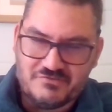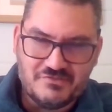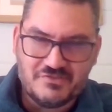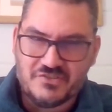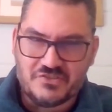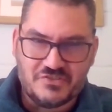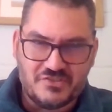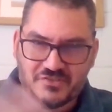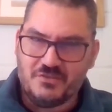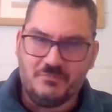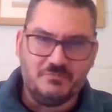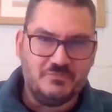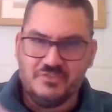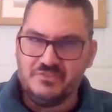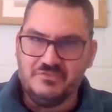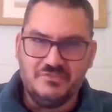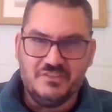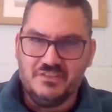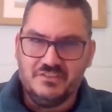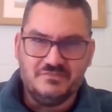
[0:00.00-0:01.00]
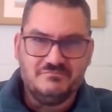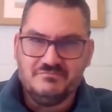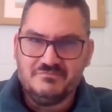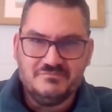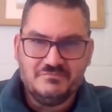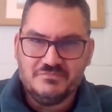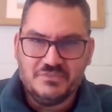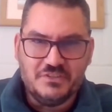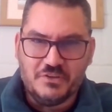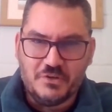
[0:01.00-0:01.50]
it just something that
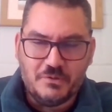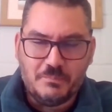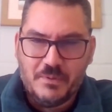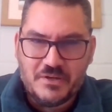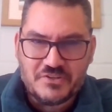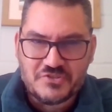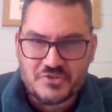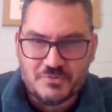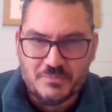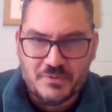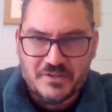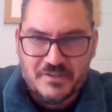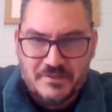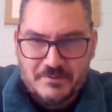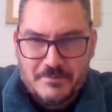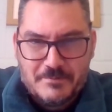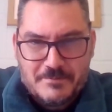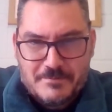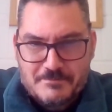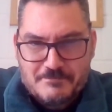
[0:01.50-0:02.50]
passed you by?